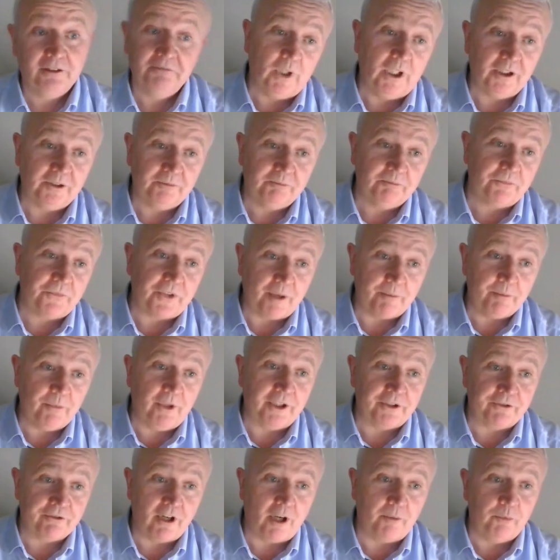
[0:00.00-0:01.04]
well, that
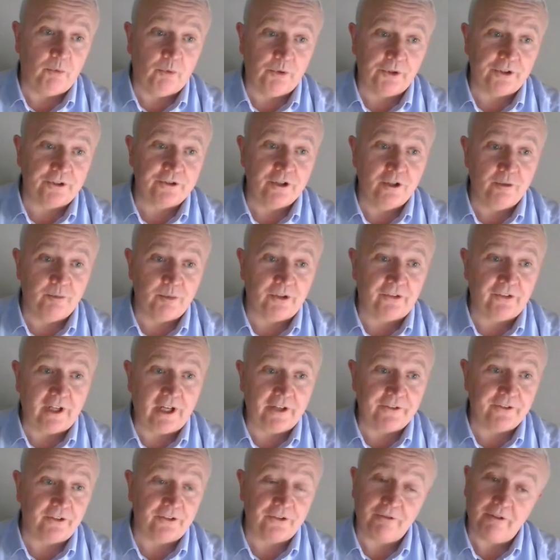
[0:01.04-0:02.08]
might drop 1 or
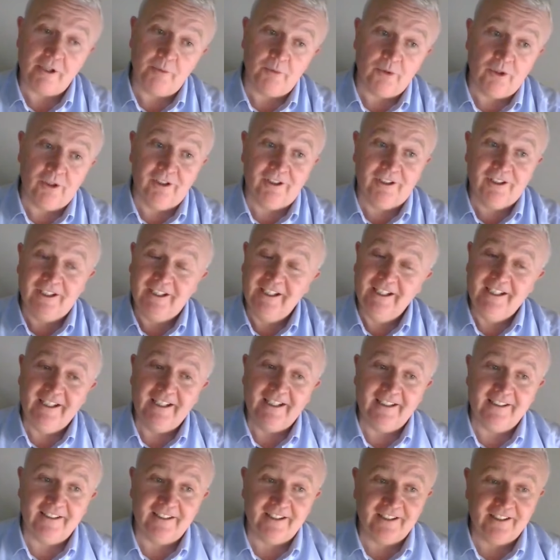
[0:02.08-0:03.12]
2% or 3 more
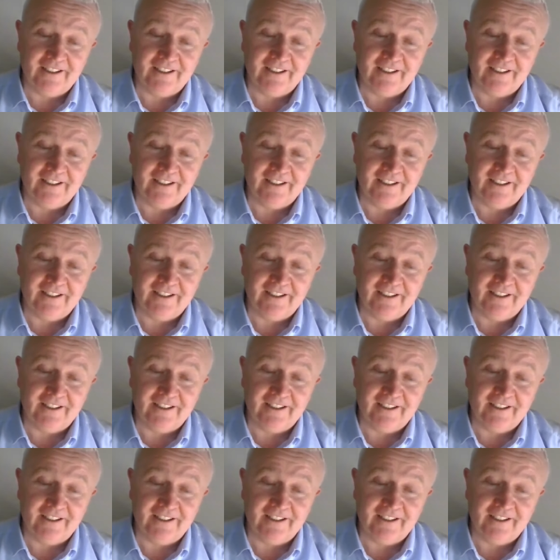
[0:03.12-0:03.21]
in